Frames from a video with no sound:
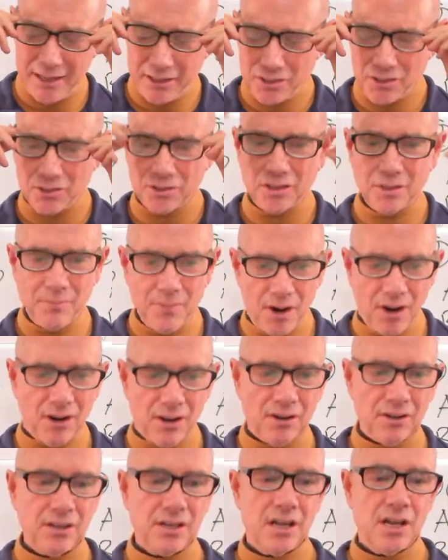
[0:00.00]
So
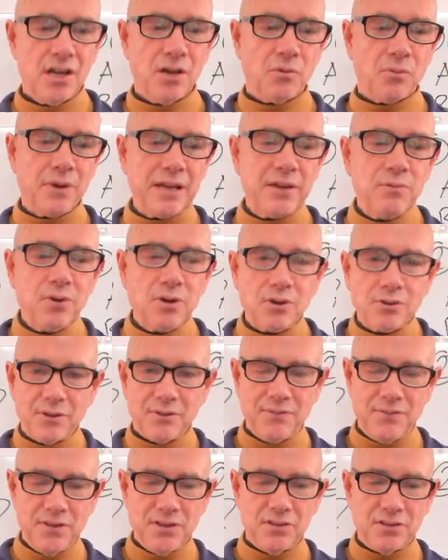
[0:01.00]
tomorrow, we will
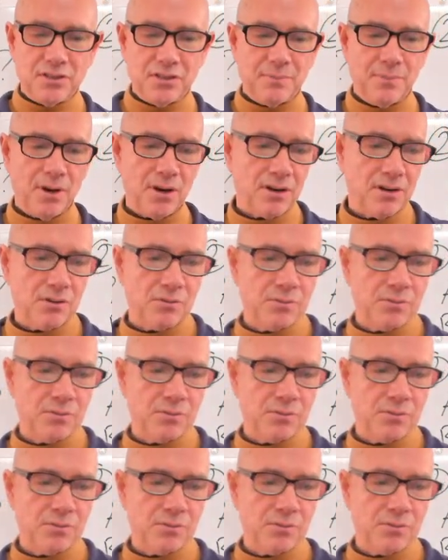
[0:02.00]
review tomorrow.